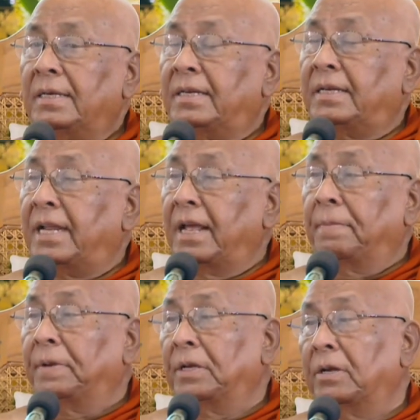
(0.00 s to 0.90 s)

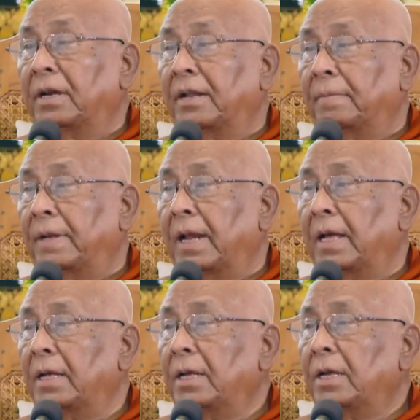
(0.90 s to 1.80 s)
tebi do anabila
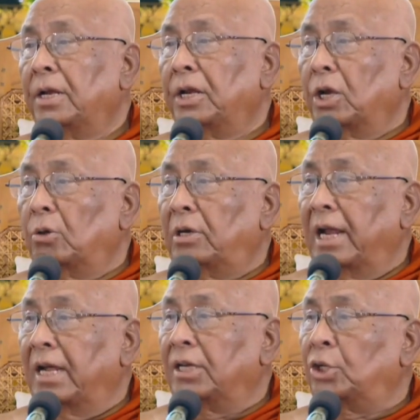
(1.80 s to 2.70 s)
no
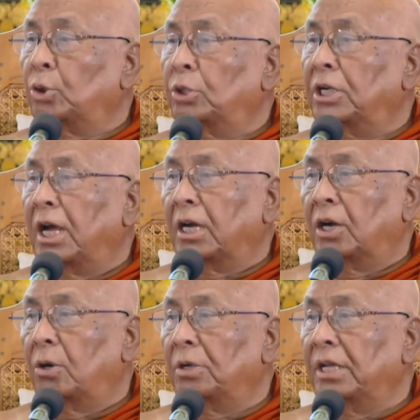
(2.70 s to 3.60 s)
land toja
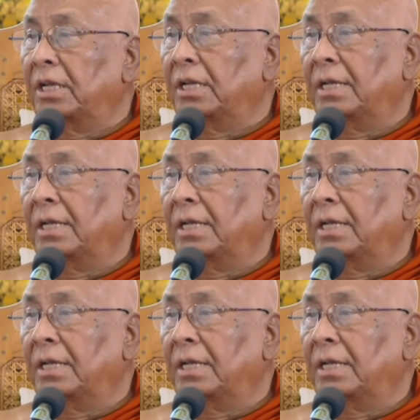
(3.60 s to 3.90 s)
go e.